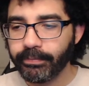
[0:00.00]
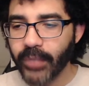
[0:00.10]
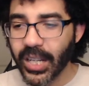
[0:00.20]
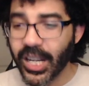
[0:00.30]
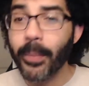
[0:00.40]

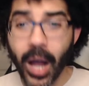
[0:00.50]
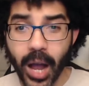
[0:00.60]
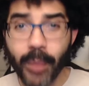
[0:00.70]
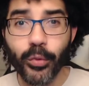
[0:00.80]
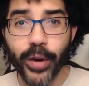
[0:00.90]
come
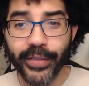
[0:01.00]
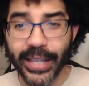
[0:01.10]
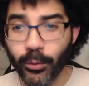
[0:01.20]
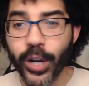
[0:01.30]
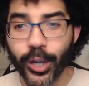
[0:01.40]
up with.
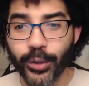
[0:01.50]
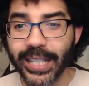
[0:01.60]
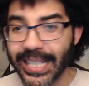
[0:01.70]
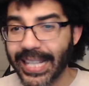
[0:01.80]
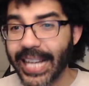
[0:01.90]
It's one of those
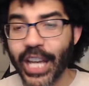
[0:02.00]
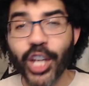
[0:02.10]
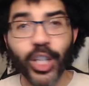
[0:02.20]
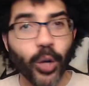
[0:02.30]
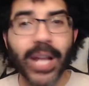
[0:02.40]
things that's like
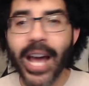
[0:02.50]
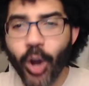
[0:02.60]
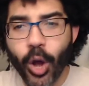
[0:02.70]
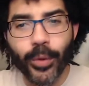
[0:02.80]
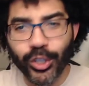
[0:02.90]
Yodonna
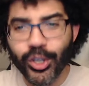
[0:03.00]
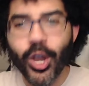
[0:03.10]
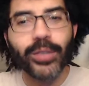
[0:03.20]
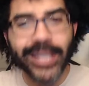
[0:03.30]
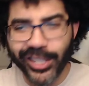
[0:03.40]
almost
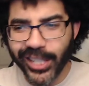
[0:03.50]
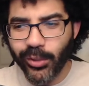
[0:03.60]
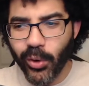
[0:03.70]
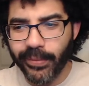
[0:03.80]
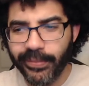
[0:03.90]
knows that she
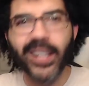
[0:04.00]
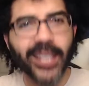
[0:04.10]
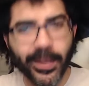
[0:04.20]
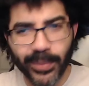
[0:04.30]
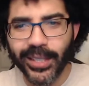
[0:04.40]
sort of
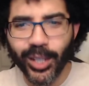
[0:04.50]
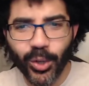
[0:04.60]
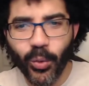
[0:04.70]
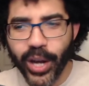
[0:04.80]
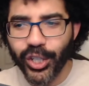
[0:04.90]
fucked up the
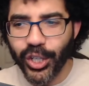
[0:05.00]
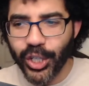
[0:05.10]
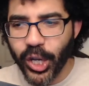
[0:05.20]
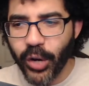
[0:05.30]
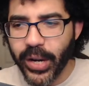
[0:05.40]

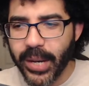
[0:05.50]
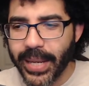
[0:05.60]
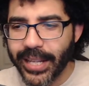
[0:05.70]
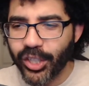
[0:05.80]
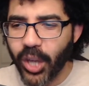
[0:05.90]
situation. You know what I
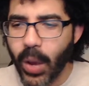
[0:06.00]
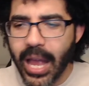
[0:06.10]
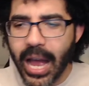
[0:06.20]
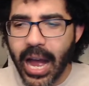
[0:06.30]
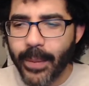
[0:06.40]
mean? So
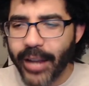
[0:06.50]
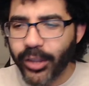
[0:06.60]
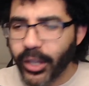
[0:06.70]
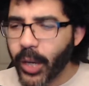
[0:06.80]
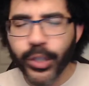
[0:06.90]
I
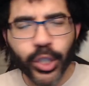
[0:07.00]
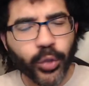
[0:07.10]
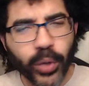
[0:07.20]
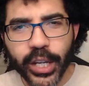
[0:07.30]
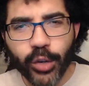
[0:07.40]
thought that was
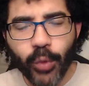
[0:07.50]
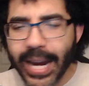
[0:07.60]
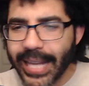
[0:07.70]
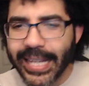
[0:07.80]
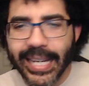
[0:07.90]
just really great.
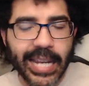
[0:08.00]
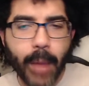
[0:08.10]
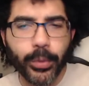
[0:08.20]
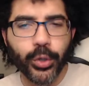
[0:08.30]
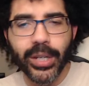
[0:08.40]
And then getting the
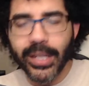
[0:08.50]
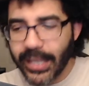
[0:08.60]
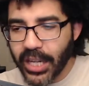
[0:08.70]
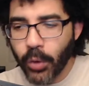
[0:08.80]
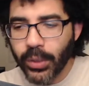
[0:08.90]
opportunity to
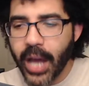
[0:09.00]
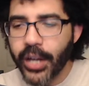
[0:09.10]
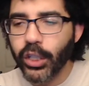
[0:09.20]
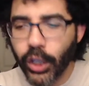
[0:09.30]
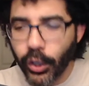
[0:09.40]
see
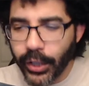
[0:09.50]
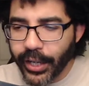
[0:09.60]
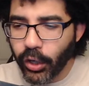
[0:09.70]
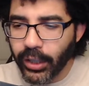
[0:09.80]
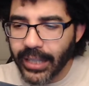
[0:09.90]
Yodonna
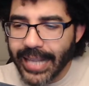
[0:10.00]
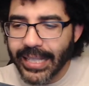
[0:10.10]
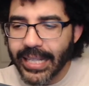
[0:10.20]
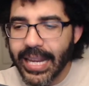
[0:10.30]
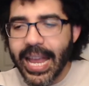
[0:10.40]
learning her
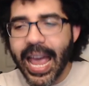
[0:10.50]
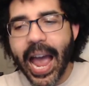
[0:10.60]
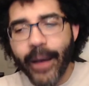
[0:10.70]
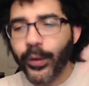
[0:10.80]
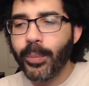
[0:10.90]
lesson
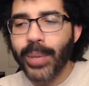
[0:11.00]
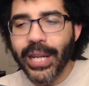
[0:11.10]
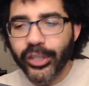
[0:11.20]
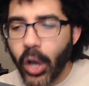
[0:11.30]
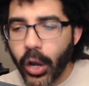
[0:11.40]
after
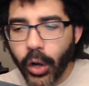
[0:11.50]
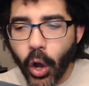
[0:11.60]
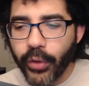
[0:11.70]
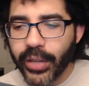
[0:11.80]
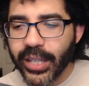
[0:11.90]
being taught
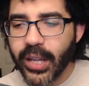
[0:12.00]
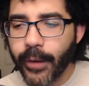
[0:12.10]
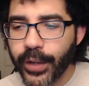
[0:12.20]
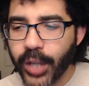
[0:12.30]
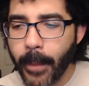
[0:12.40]
all these
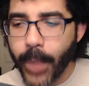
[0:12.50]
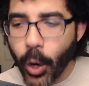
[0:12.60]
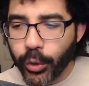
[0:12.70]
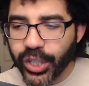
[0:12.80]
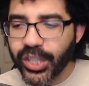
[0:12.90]
different
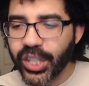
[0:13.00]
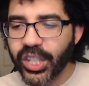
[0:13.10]
emotions she's